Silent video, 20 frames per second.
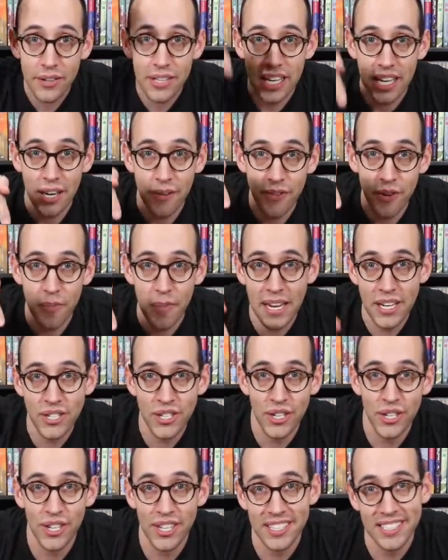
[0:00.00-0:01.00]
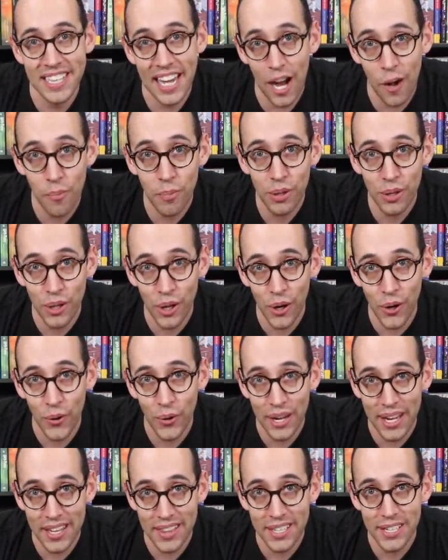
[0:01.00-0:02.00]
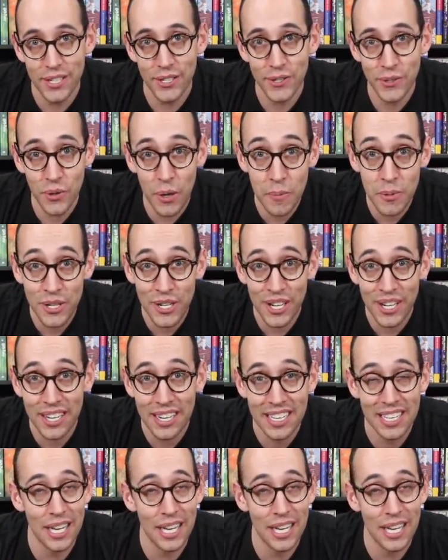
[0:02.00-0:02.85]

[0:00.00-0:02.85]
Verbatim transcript: out the information down below in the description